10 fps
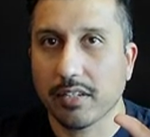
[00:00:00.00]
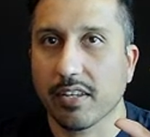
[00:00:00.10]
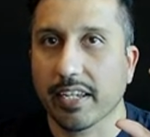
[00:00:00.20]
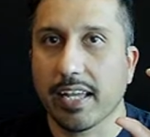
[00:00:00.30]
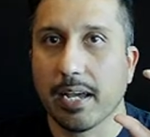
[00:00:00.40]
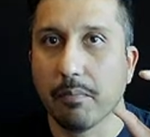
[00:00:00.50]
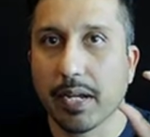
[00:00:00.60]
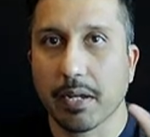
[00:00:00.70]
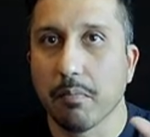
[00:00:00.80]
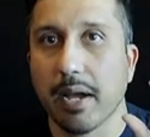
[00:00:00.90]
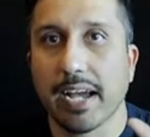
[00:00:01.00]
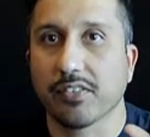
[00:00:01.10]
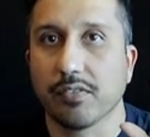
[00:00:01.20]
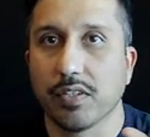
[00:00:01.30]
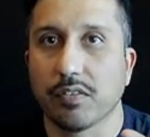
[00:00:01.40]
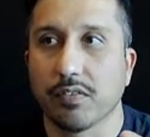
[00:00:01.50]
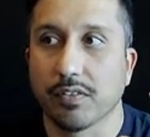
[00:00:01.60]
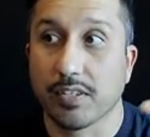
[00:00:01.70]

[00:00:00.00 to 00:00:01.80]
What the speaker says: like that make a massive difference.